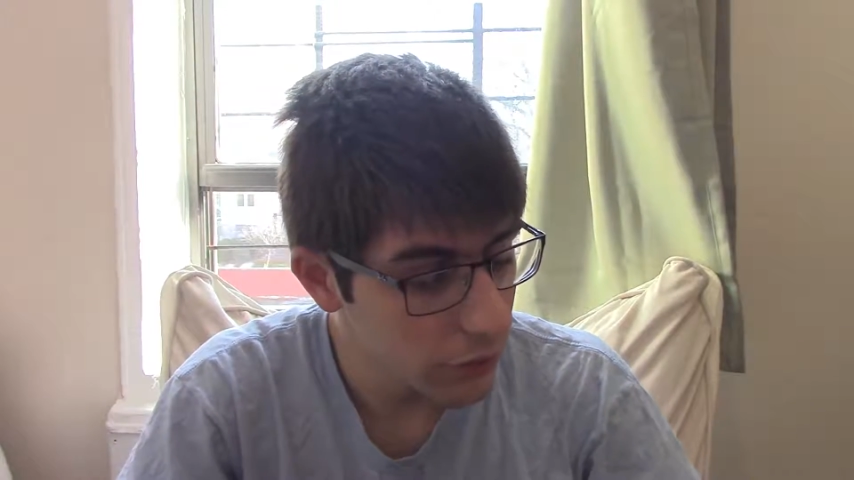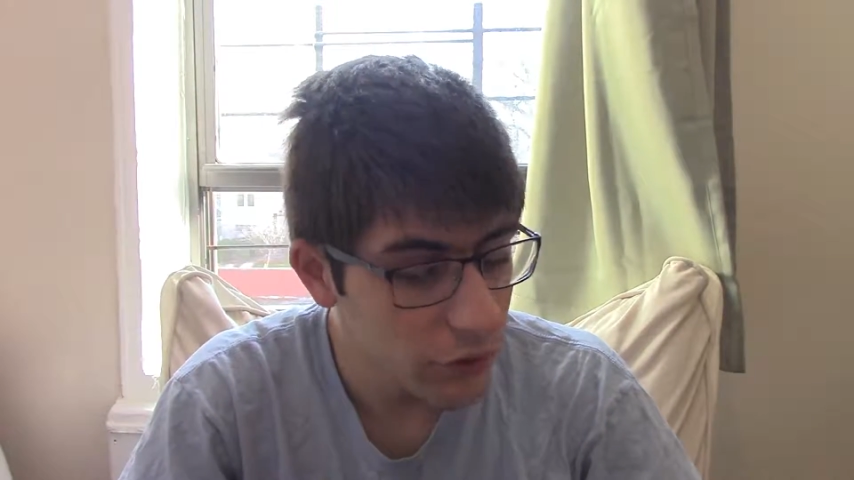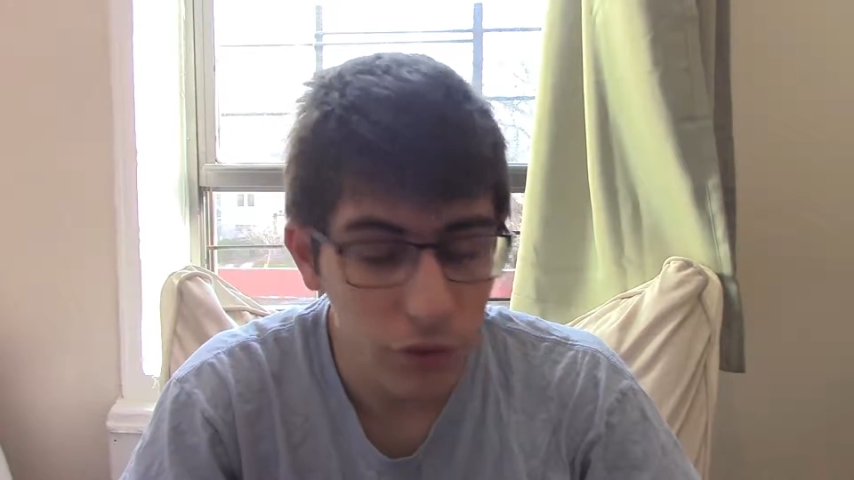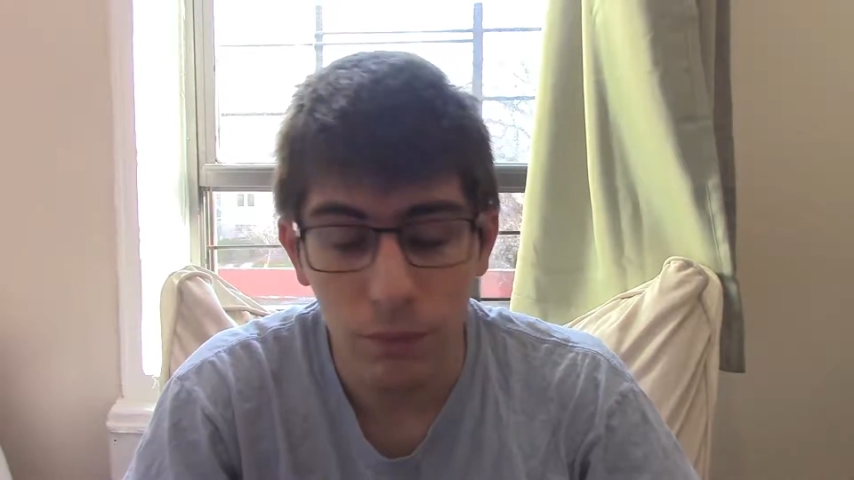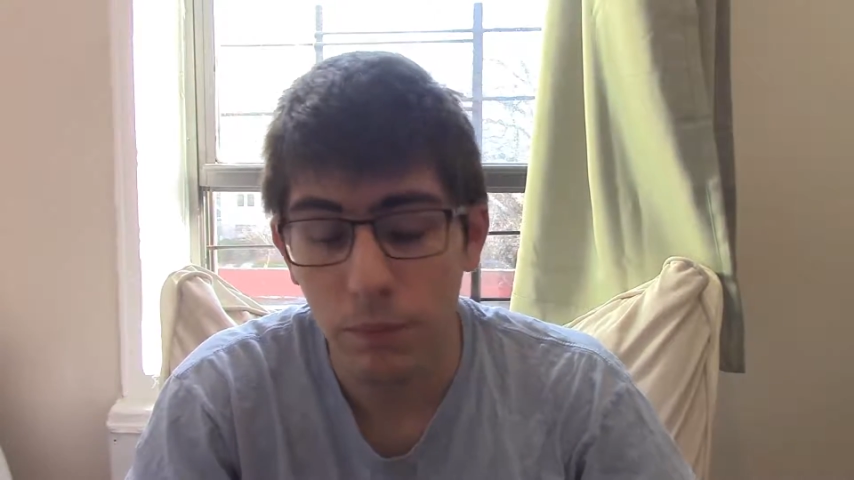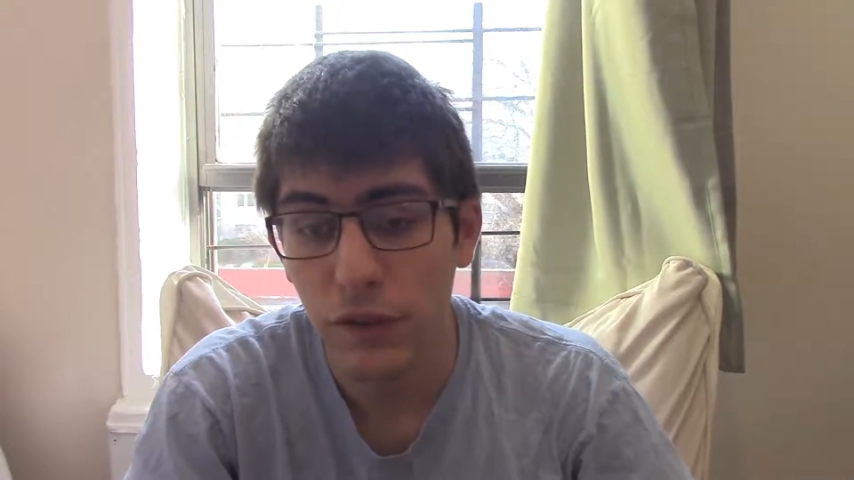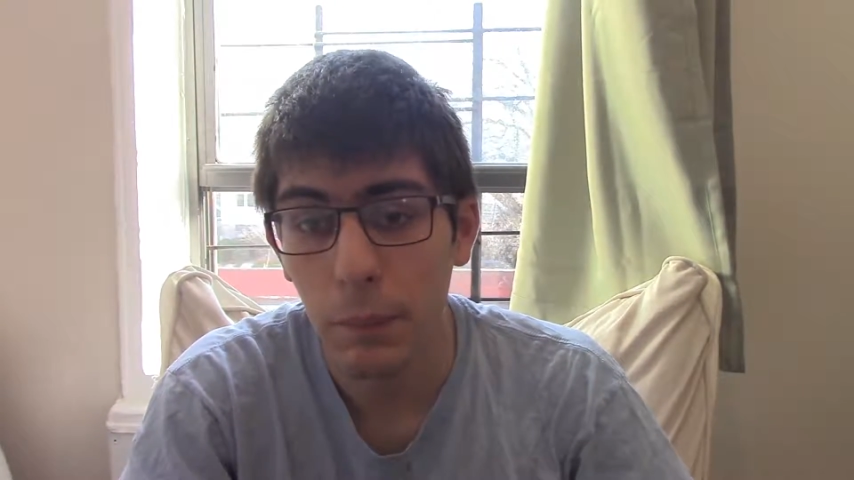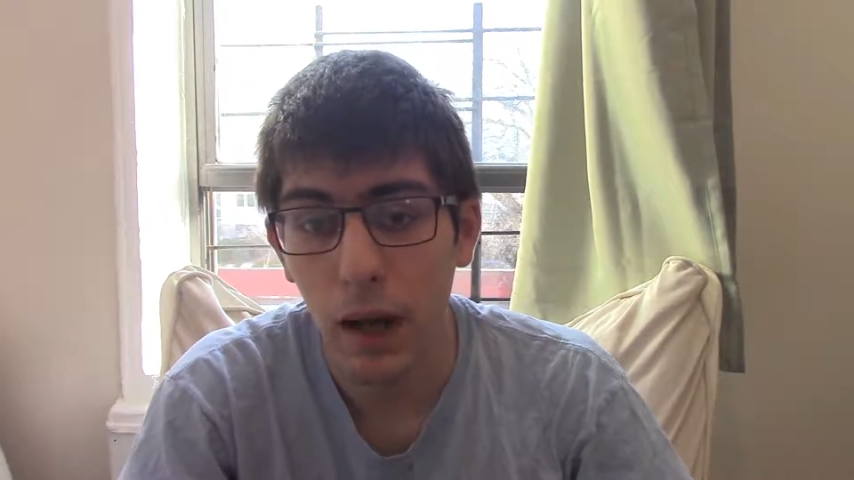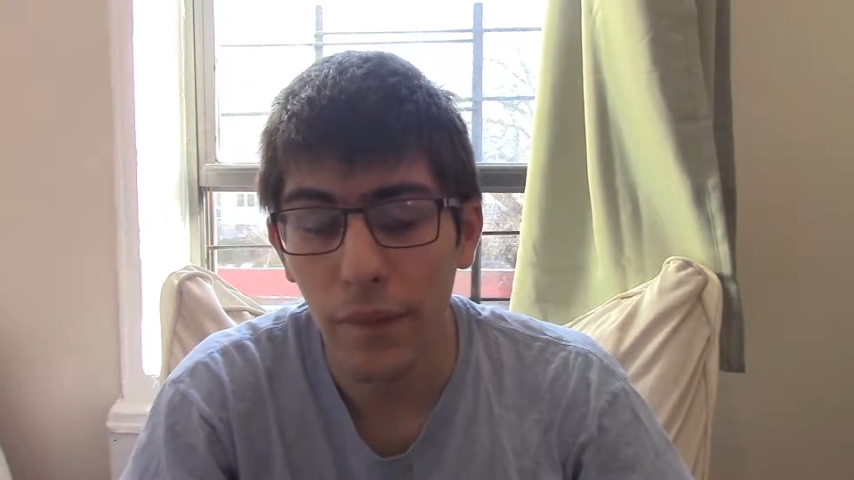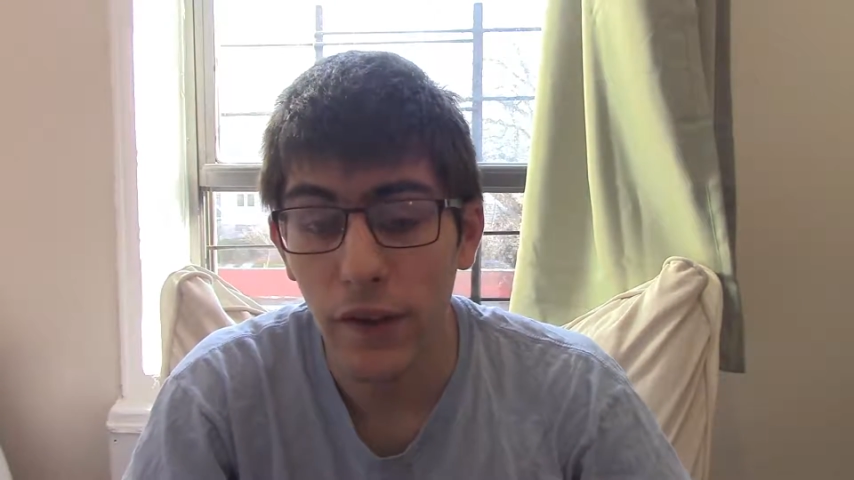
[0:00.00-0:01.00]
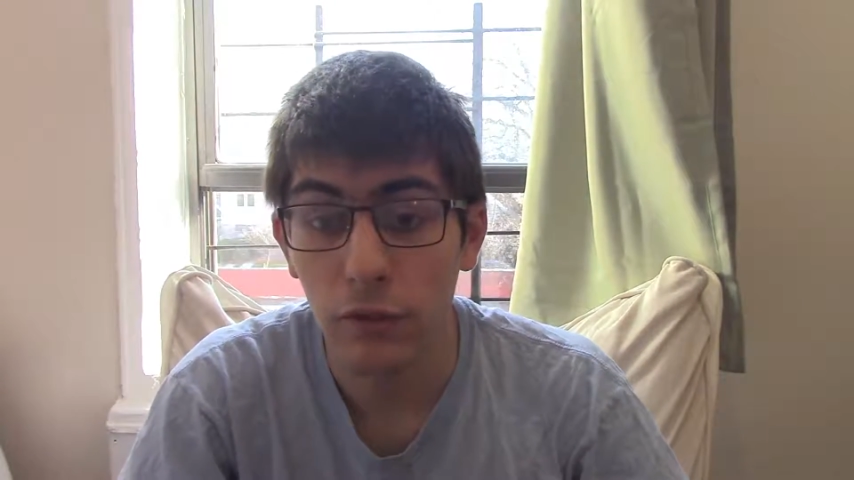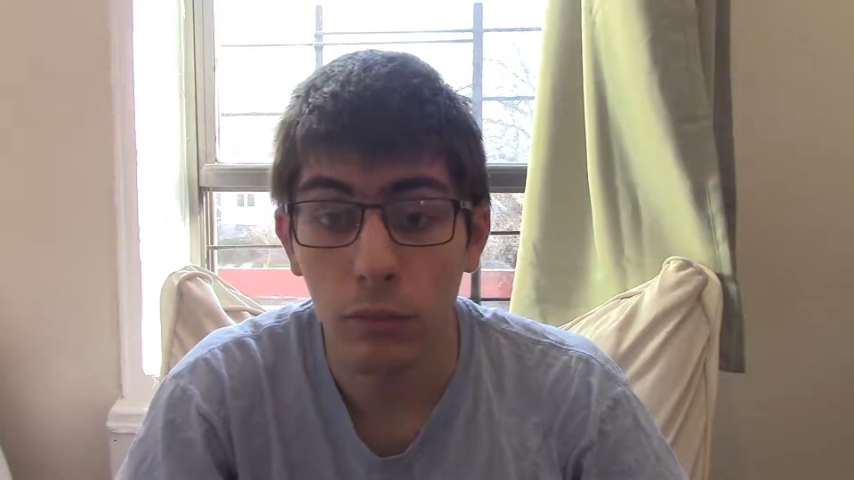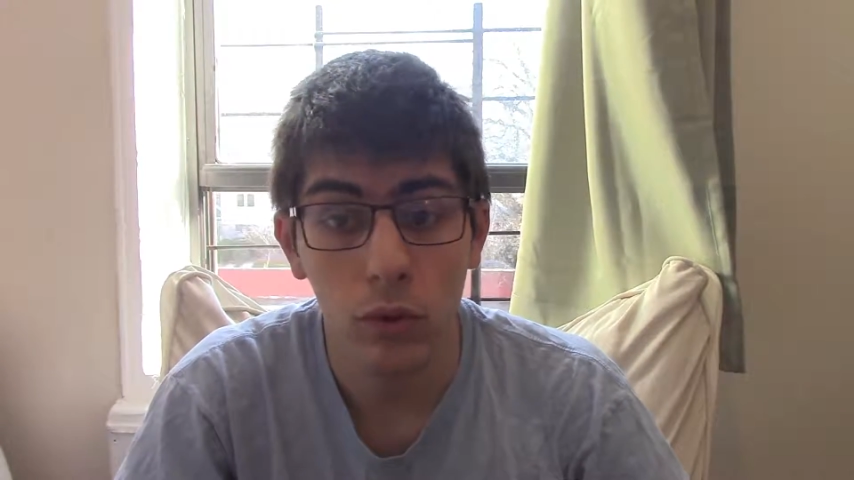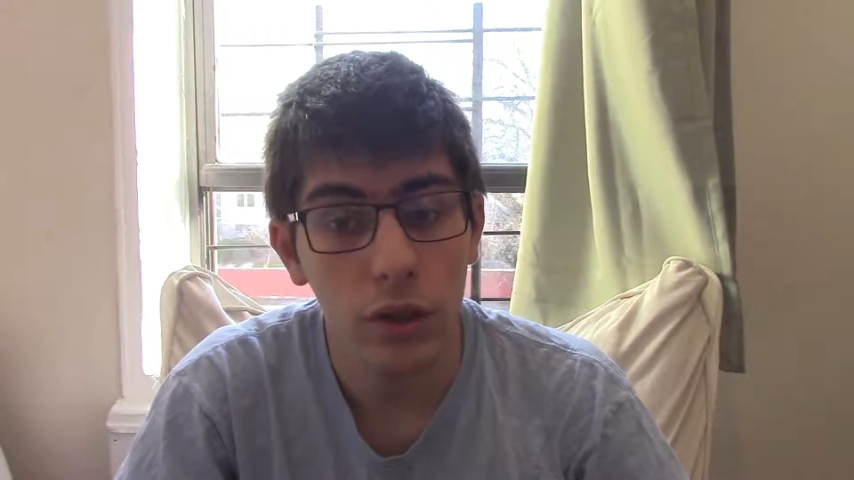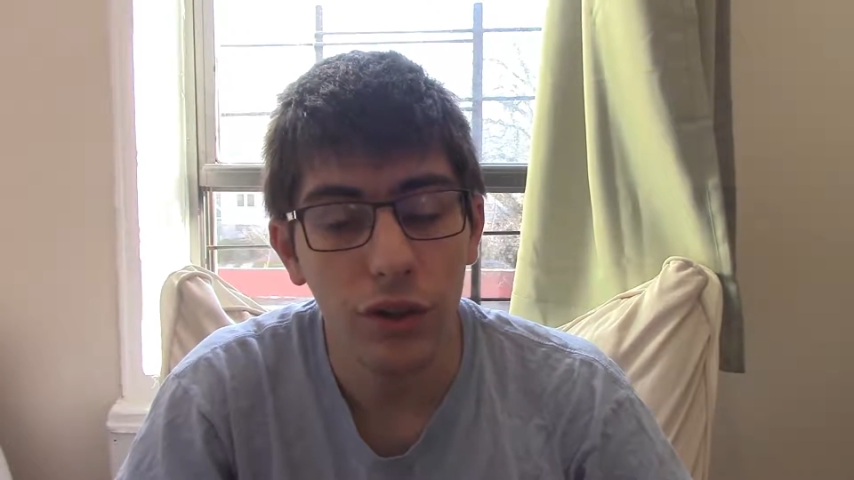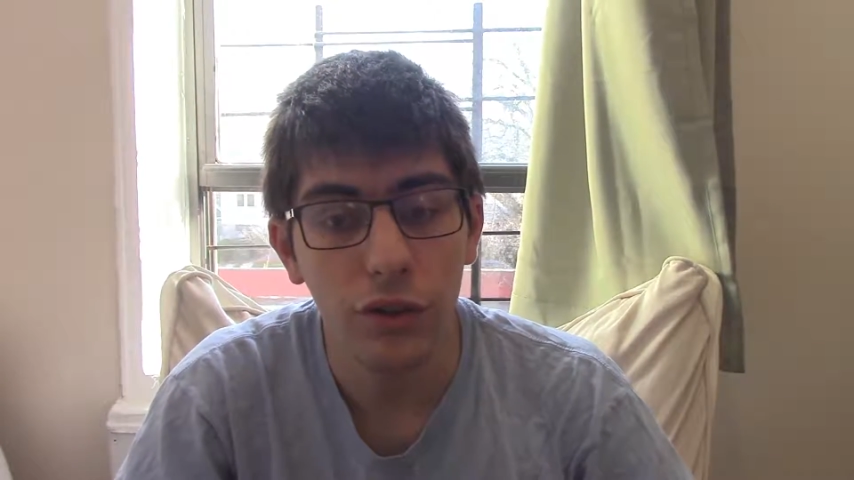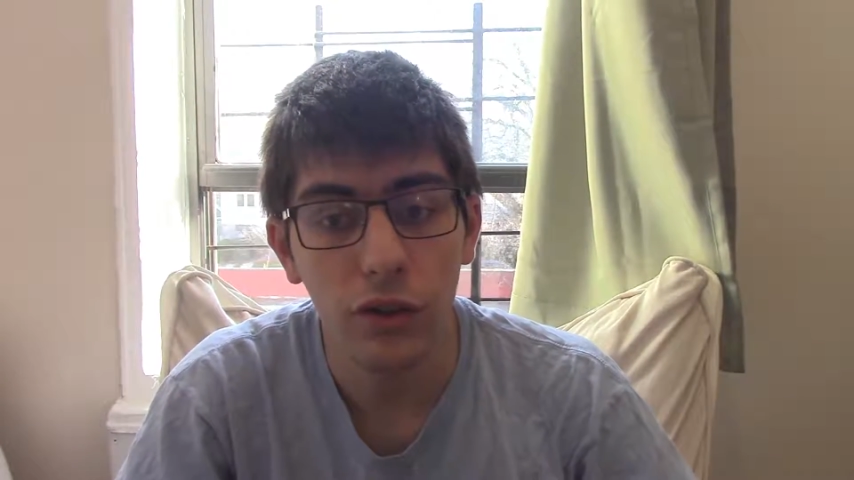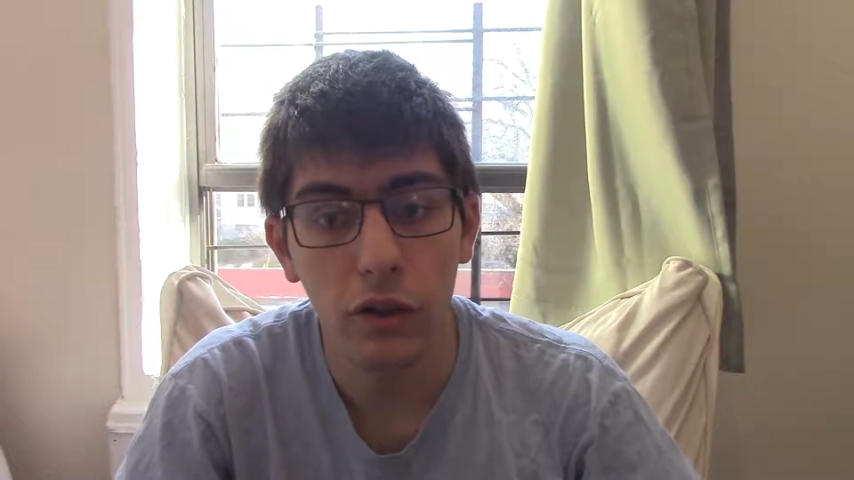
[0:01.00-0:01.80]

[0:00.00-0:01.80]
This Spotlight is, is,